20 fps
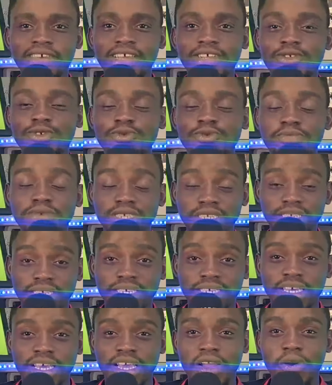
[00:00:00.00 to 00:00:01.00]
FA to
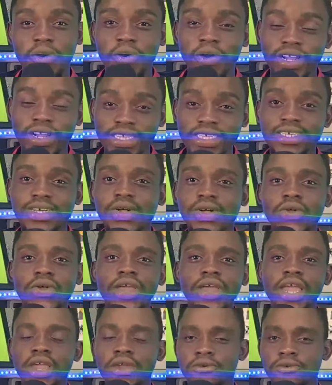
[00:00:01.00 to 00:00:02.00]
meet
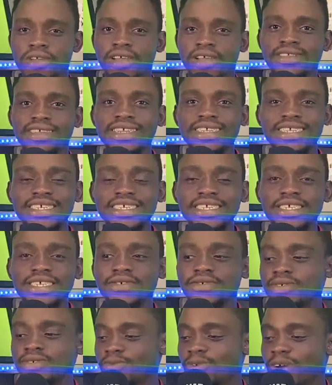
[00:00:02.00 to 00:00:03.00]
critical areas. The
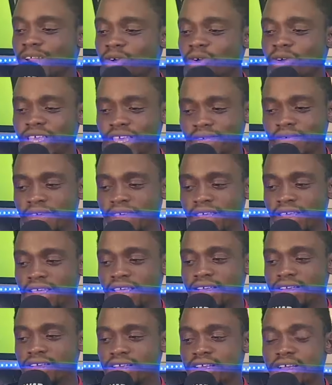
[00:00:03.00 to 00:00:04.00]
details were not
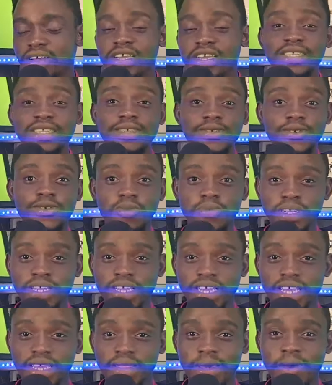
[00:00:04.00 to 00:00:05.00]
given in this
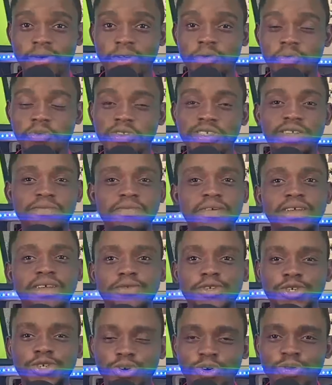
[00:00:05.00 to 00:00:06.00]
communique that was posted, but
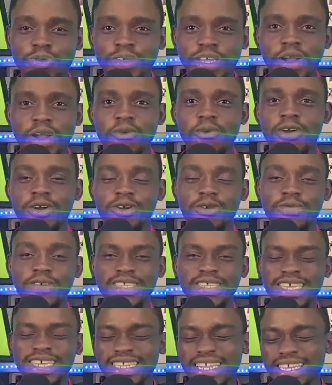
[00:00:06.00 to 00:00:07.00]
I'm sure they are aware of
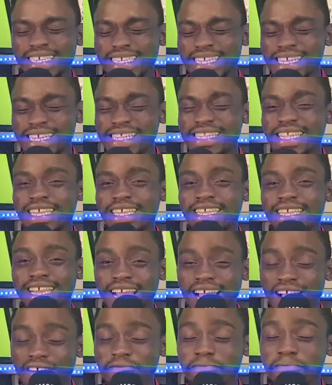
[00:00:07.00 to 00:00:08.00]
it. And the the
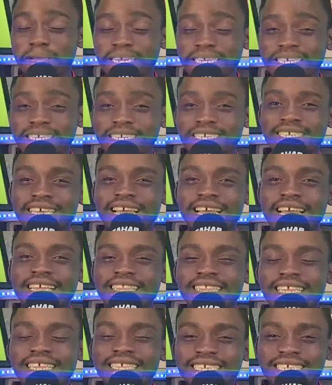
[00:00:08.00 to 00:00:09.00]
CAF mentioned
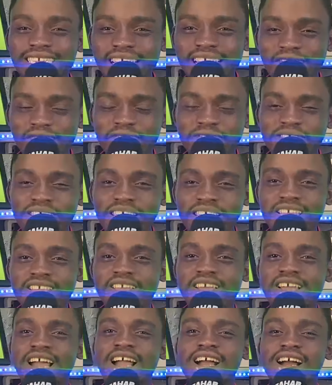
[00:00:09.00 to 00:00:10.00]
the GFA
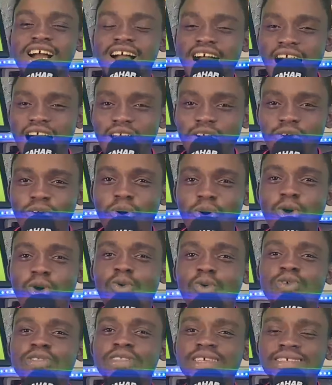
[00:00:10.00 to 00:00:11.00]

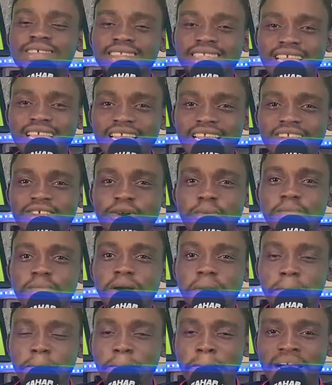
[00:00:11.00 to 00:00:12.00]
along with the stadium
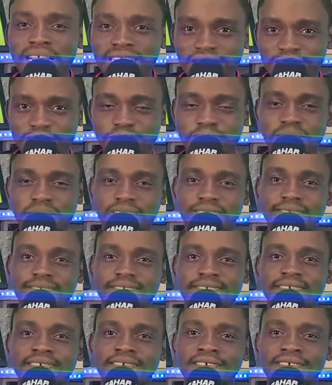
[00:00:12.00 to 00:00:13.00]

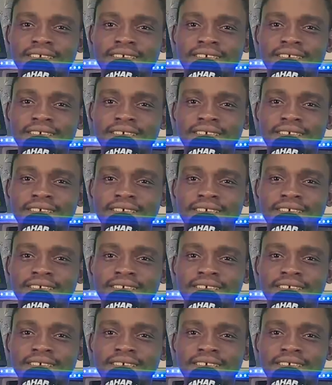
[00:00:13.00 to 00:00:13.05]
management.